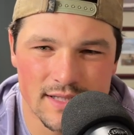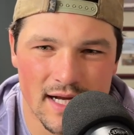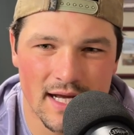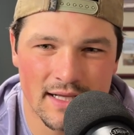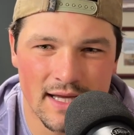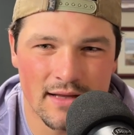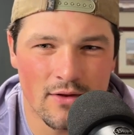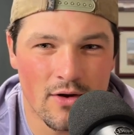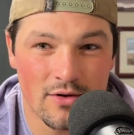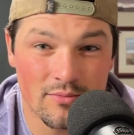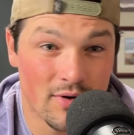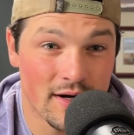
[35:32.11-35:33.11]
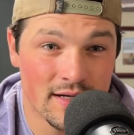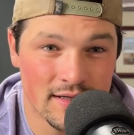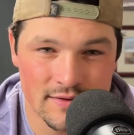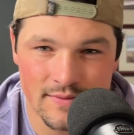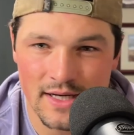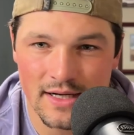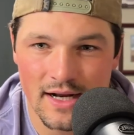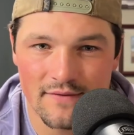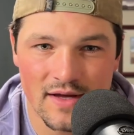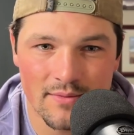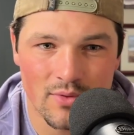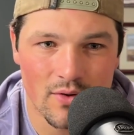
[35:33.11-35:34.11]
I had that long break because we didn't have
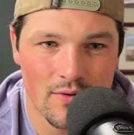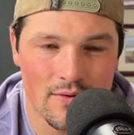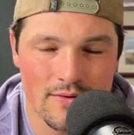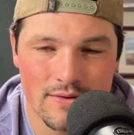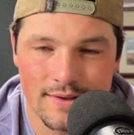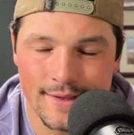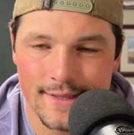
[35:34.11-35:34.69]
that bowl.